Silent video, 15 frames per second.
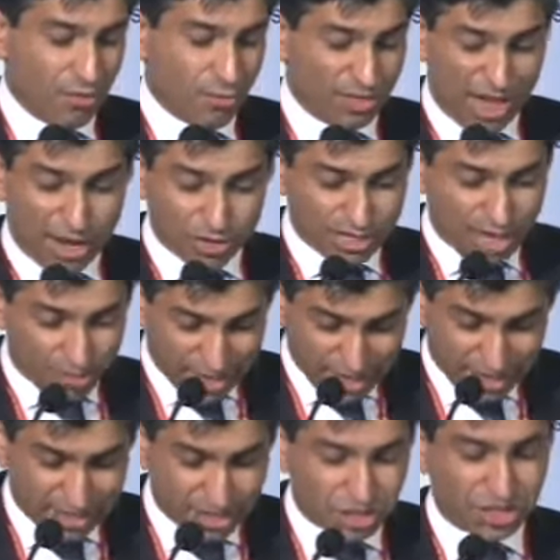Without
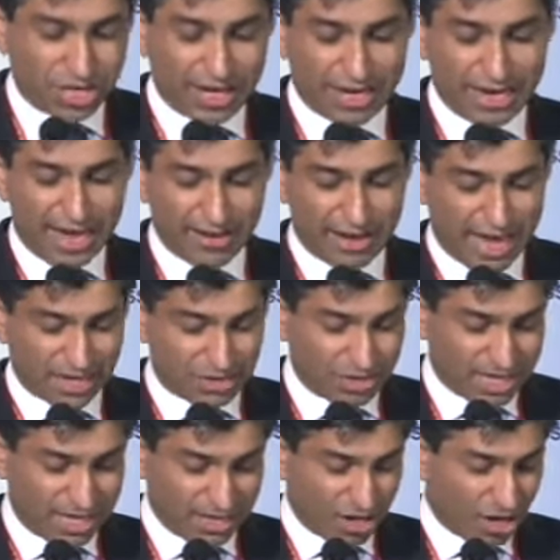sounding cliched, I'd like
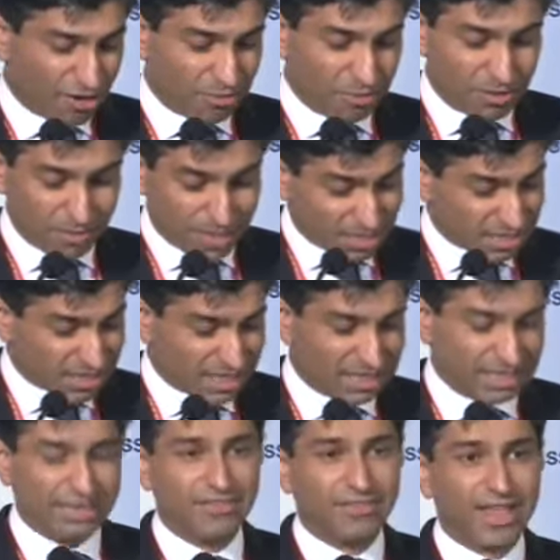to tell the Honourable
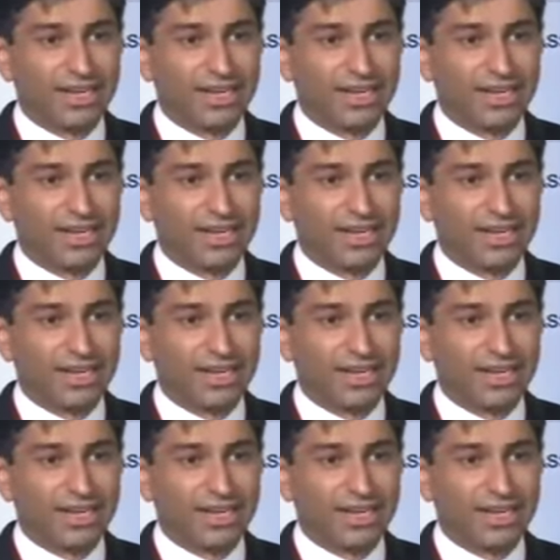Minister